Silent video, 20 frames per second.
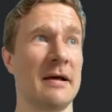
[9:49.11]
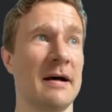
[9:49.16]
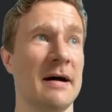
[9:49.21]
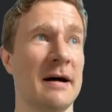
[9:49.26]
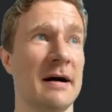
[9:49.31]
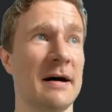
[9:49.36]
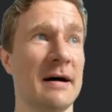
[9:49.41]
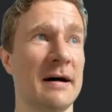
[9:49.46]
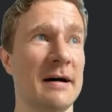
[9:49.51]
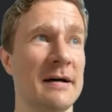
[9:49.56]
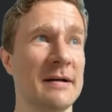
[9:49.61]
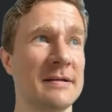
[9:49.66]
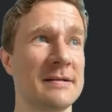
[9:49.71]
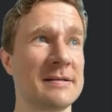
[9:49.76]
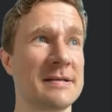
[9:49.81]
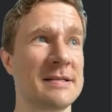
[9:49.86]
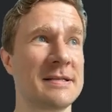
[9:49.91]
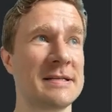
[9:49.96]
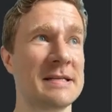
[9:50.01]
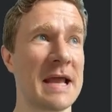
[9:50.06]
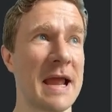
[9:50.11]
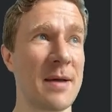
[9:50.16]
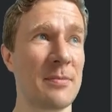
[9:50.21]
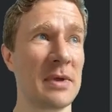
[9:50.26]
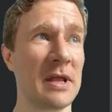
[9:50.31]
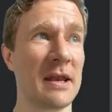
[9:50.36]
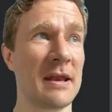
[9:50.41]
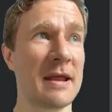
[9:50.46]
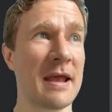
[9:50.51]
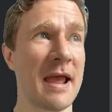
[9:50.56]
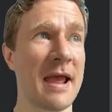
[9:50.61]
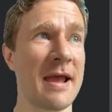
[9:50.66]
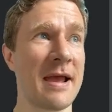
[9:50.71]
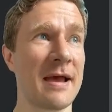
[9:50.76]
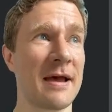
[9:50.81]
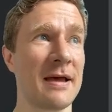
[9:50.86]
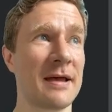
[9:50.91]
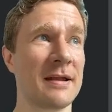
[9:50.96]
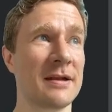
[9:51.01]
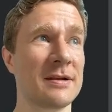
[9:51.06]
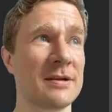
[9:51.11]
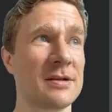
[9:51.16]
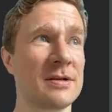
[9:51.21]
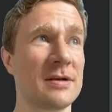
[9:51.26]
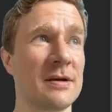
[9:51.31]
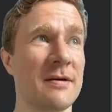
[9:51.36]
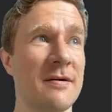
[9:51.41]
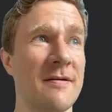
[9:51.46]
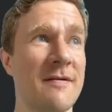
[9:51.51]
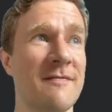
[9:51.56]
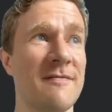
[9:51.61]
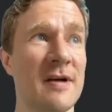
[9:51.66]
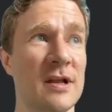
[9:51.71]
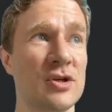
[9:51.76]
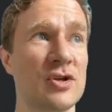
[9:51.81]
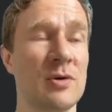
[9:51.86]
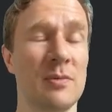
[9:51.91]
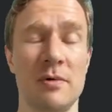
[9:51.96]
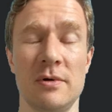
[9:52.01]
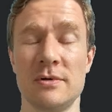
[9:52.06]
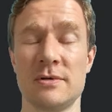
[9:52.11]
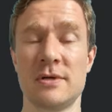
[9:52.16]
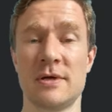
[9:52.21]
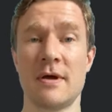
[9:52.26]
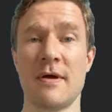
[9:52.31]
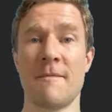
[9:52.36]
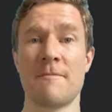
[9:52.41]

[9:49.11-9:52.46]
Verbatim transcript: uh, salmon and vegetables.